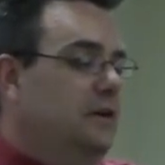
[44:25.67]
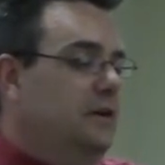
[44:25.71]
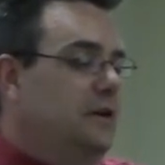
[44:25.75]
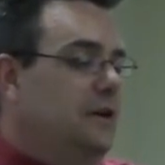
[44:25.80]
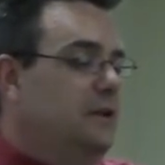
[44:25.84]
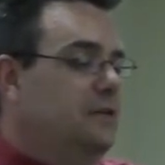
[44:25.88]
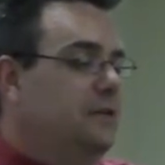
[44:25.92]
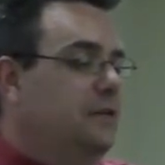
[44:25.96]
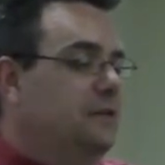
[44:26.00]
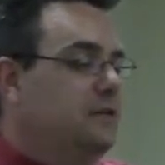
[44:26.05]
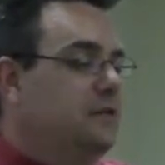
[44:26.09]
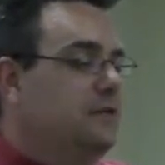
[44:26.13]

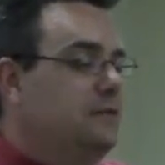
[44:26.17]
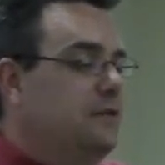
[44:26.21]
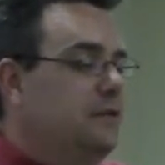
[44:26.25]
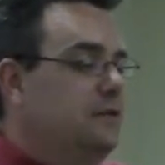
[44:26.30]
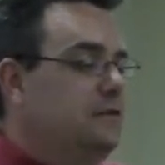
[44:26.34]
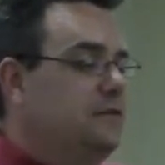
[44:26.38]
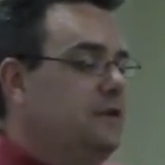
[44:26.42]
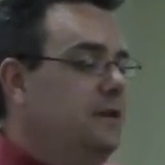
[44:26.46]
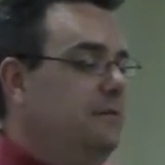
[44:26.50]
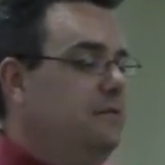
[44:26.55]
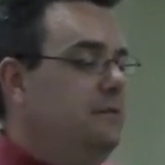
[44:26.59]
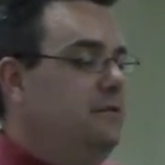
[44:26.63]
He lists 1
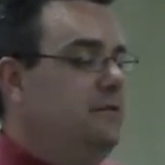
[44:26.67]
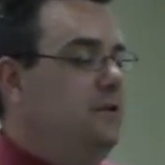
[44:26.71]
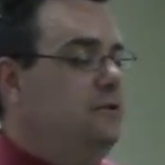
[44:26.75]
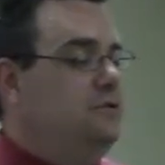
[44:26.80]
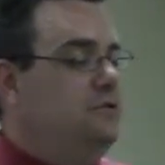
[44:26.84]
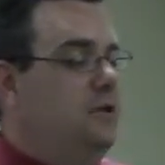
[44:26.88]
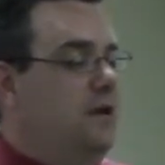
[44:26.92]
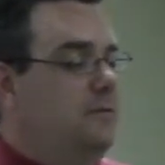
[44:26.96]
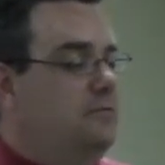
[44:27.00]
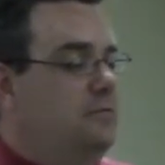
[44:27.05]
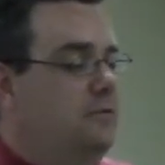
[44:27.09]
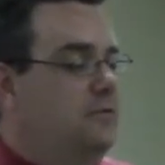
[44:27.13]
Timothy
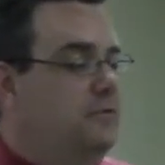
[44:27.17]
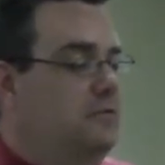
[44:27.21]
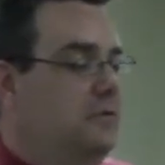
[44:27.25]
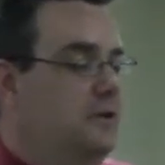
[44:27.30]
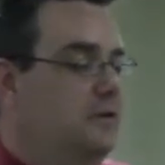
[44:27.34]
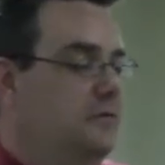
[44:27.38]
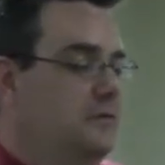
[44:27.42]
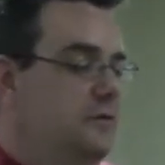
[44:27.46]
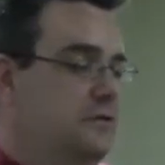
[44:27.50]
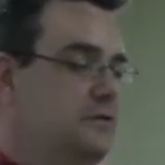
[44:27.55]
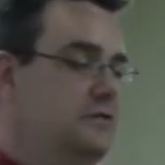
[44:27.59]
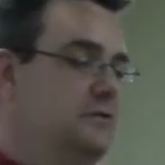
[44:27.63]
chapter
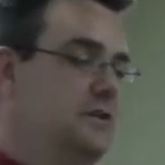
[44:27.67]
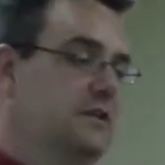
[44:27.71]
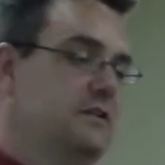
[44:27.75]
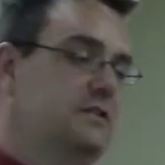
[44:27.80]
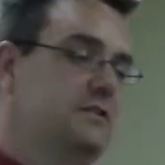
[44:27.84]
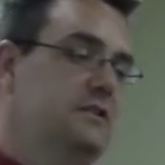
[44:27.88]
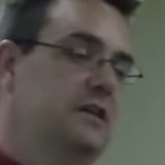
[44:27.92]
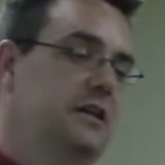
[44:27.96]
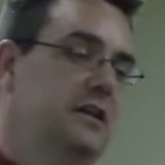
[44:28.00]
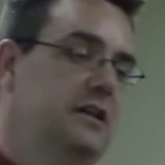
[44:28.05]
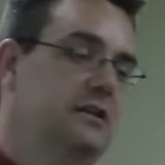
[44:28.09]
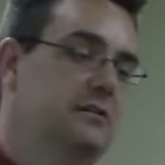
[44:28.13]
3, verse
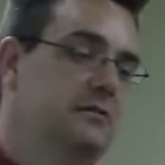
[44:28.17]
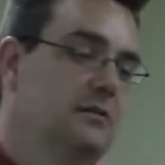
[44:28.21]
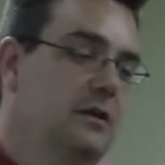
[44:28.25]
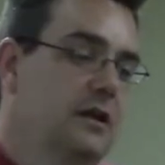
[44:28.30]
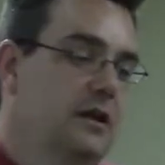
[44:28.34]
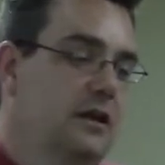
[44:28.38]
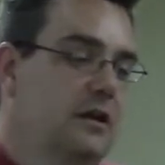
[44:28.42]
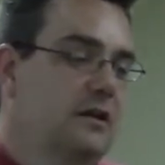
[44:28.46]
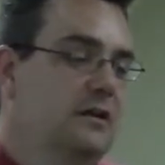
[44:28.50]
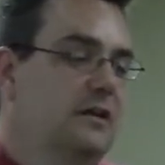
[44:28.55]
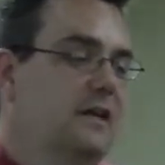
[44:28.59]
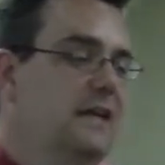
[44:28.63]
16.
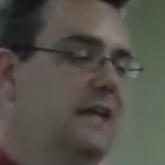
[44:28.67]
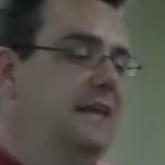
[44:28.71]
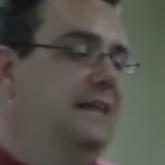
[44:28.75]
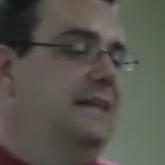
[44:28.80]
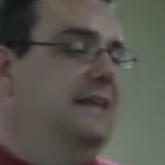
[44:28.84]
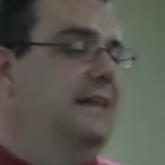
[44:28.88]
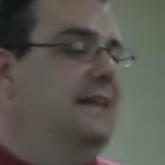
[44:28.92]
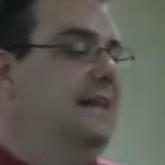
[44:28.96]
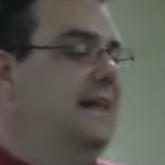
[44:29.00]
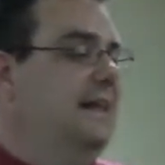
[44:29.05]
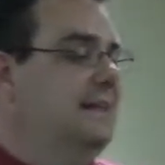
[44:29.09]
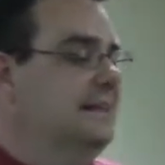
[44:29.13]

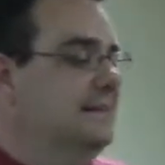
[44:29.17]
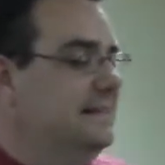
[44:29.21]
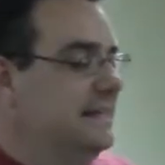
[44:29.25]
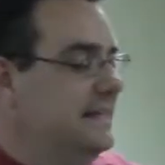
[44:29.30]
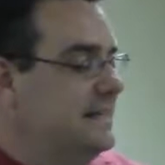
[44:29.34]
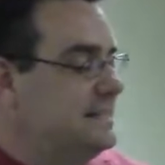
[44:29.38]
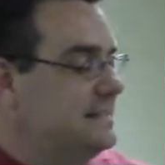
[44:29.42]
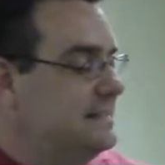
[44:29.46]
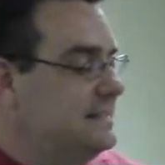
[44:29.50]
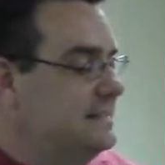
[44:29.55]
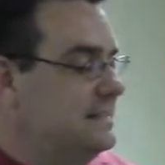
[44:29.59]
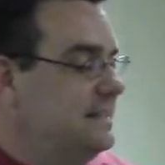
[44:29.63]
He
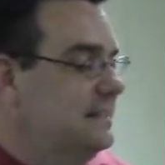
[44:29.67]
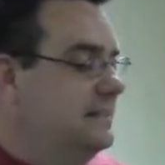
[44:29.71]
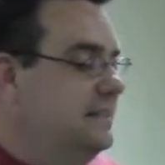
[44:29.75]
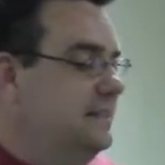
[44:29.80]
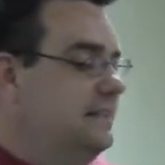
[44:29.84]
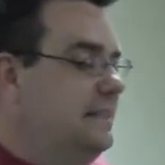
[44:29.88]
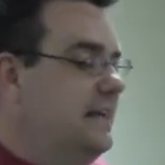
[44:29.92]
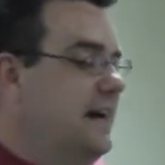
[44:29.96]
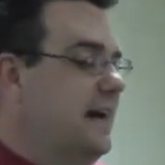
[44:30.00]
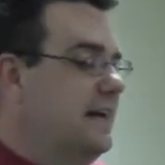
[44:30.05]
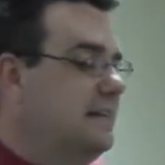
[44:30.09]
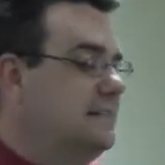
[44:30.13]
lists the
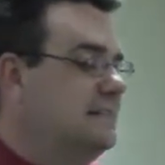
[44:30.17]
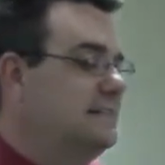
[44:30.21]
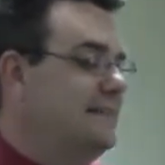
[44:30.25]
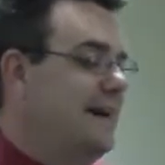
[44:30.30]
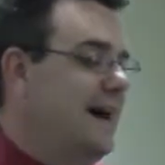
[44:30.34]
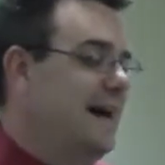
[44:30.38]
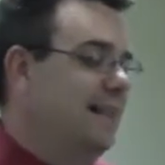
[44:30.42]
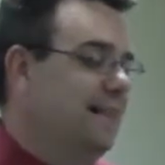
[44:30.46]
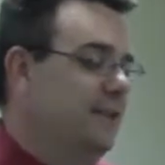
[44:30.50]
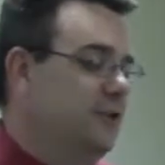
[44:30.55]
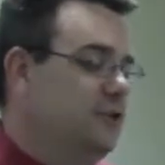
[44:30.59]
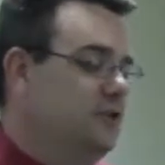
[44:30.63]

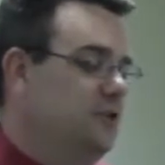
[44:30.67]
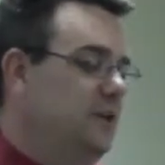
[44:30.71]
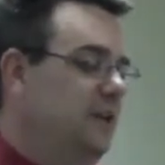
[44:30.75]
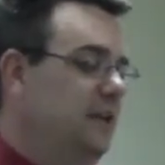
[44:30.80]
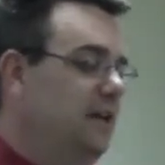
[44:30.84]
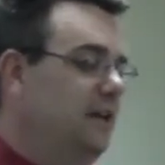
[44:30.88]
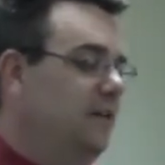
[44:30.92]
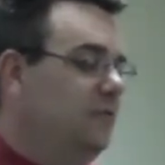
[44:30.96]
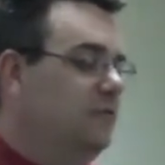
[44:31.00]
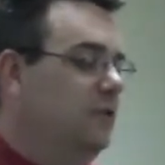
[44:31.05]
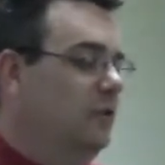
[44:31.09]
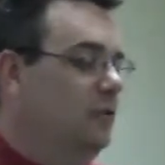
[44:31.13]

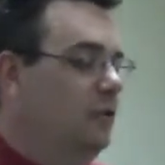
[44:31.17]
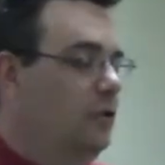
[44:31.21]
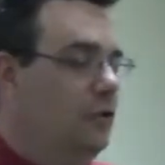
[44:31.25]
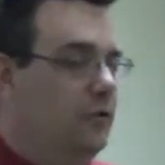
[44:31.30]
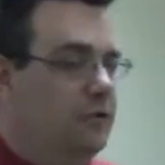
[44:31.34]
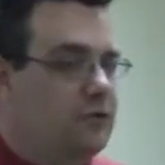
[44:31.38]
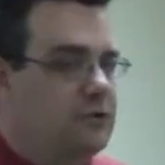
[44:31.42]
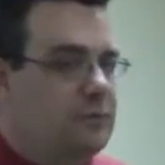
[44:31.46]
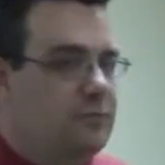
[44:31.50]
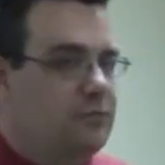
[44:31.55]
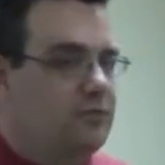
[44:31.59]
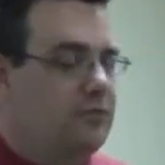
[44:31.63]
doxology of the
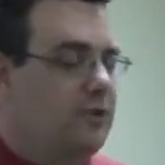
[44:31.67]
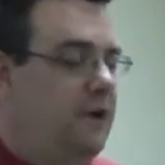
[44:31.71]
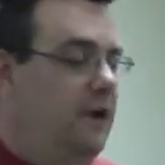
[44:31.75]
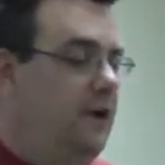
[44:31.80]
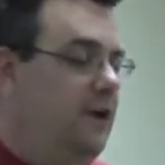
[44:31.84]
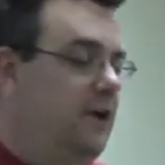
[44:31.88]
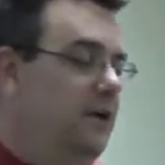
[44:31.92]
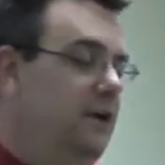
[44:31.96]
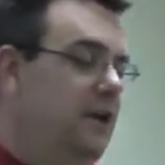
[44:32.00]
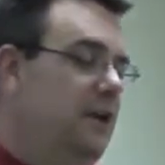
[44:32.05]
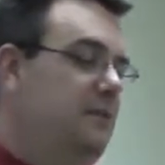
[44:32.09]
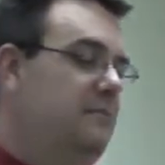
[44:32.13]
Lord's
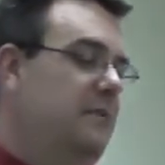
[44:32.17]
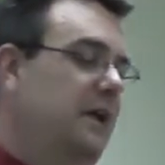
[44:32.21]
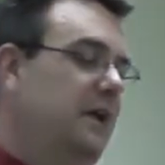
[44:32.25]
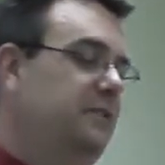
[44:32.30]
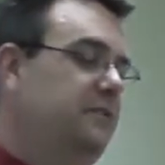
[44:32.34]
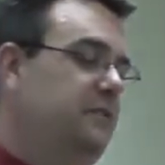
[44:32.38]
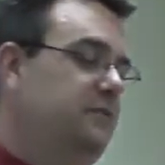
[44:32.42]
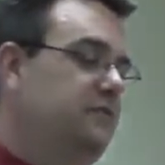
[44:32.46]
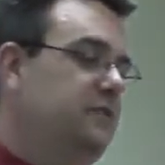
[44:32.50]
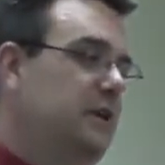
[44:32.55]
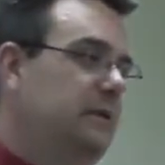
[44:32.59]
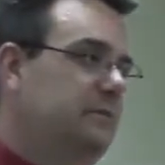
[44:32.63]
Prayer in
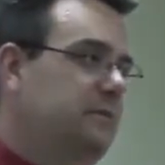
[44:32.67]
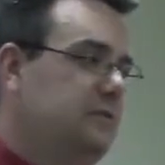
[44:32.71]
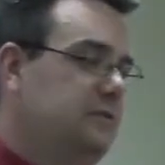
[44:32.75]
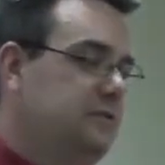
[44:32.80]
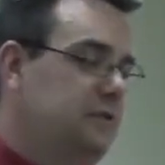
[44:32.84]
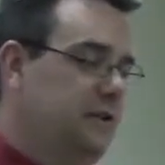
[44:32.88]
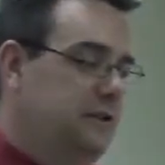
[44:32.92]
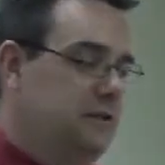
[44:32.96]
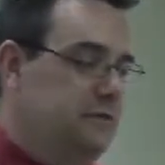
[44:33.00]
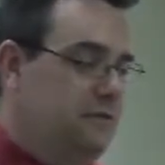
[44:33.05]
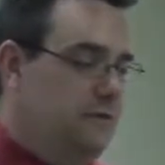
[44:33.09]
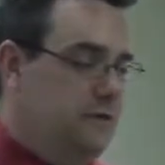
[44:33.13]
Matthew chapter
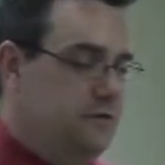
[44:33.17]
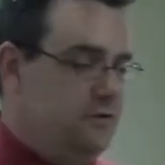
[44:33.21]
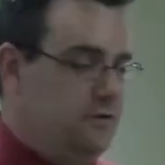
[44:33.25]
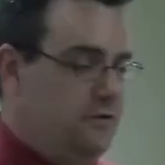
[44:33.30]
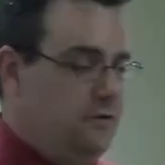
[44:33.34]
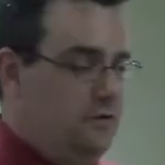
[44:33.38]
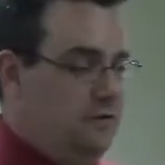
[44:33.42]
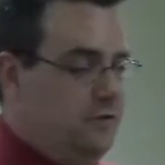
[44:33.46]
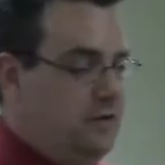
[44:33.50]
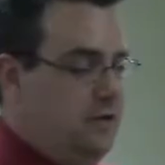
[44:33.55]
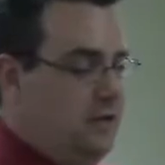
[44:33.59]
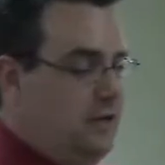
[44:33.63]
6, verse
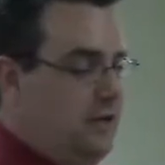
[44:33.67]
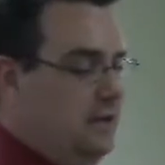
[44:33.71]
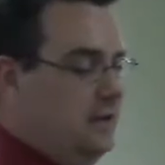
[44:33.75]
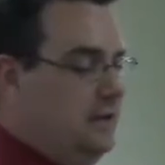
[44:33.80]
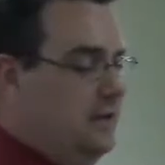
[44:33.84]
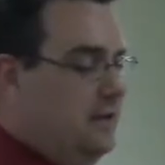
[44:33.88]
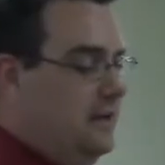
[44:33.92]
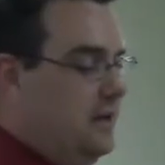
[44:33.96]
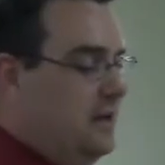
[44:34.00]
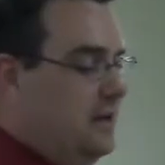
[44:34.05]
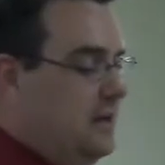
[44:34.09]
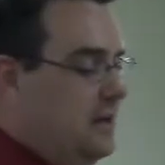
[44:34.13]

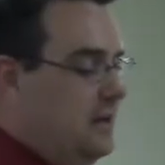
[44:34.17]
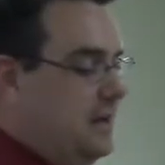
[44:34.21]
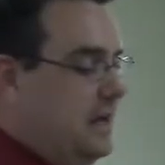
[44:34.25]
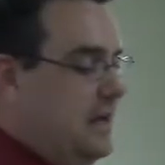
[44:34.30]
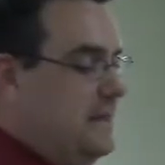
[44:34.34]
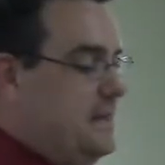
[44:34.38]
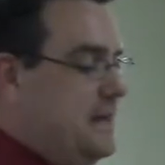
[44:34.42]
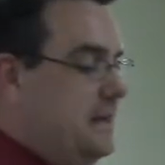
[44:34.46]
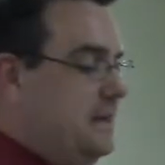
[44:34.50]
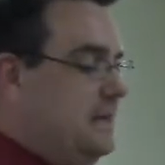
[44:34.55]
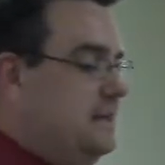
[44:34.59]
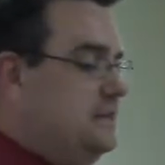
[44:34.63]
13.
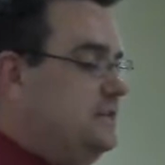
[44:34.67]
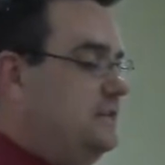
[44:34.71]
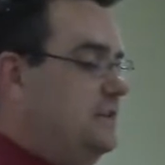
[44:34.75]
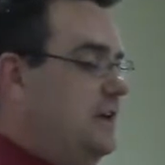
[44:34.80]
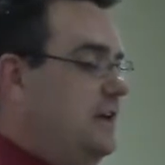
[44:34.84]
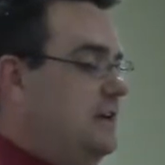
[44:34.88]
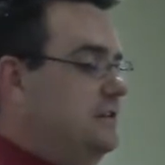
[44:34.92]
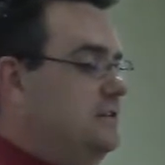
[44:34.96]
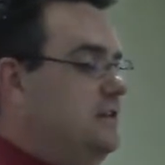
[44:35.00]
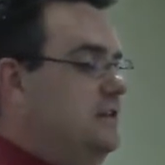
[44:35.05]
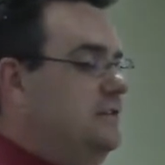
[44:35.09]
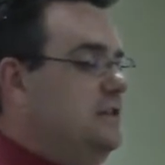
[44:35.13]
And then he
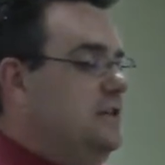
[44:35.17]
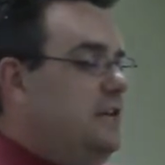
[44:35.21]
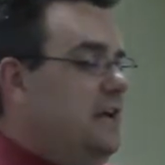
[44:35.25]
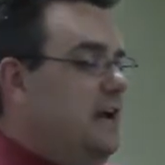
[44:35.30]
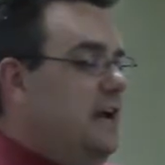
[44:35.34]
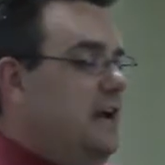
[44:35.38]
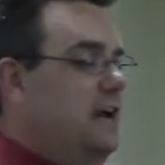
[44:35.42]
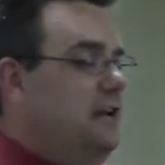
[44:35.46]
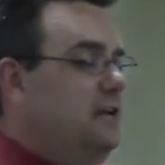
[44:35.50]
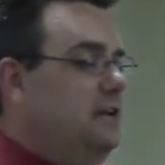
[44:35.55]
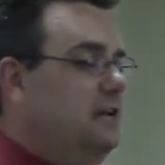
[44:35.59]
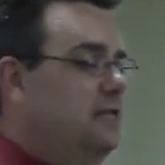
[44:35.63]
says, the
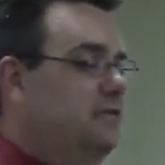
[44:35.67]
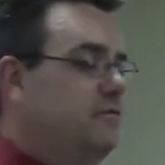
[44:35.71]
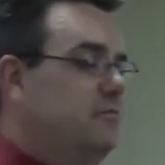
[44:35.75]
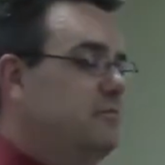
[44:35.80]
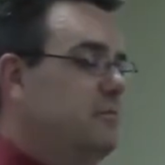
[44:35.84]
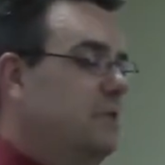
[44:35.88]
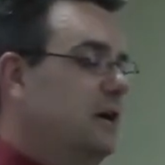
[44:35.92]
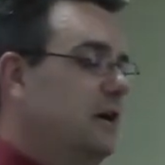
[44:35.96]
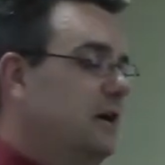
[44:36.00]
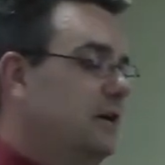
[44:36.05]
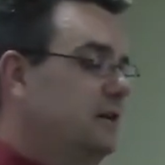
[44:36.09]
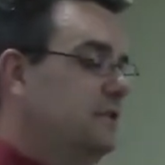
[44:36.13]
end of
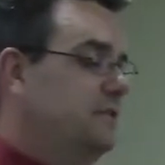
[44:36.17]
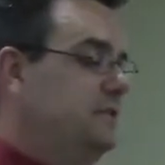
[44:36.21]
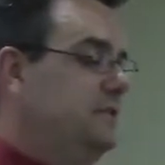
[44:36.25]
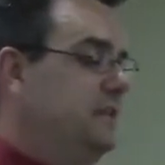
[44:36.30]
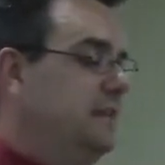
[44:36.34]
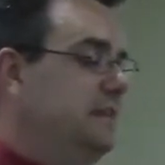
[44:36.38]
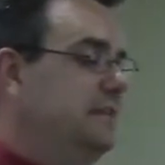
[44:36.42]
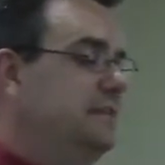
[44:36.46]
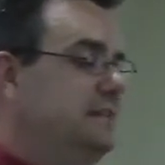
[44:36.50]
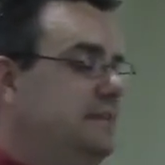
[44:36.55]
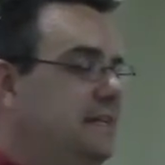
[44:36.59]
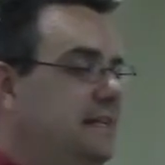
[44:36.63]
Mark
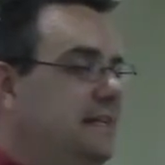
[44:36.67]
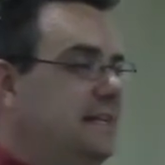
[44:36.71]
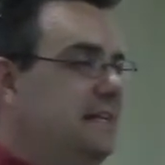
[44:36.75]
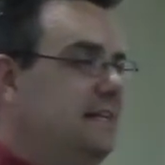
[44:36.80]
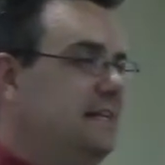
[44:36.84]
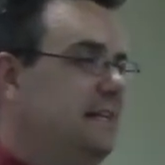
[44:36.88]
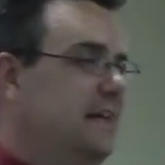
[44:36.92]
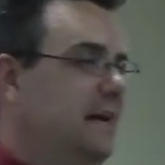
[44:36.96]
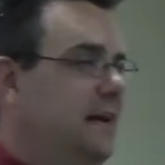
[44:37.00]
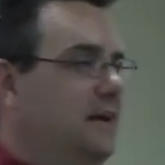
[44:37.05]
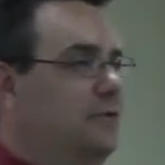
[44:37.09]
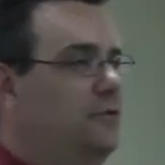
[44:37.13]

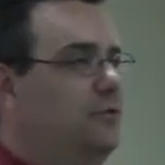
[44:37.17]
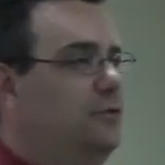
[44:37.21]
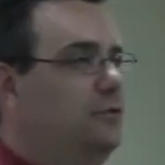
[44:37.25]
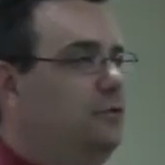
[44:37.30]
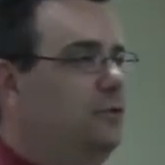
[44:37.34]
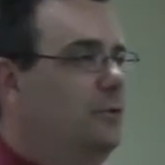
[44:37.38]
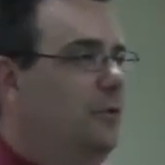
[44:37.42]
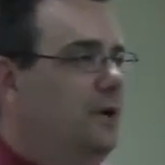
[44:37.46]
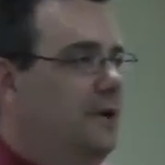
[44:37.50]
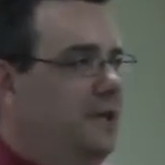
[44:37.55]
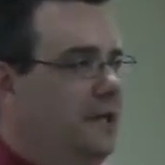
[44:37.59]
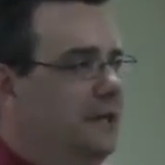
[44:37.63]
16, 9 through
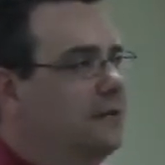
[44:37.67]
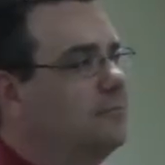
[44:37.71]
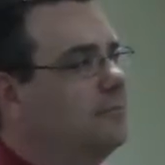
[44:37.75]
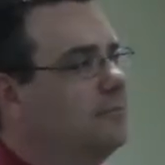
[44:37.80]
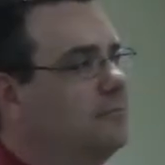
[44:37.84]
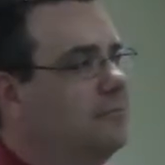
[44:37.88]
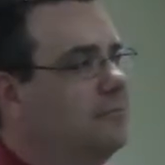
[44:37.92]
20.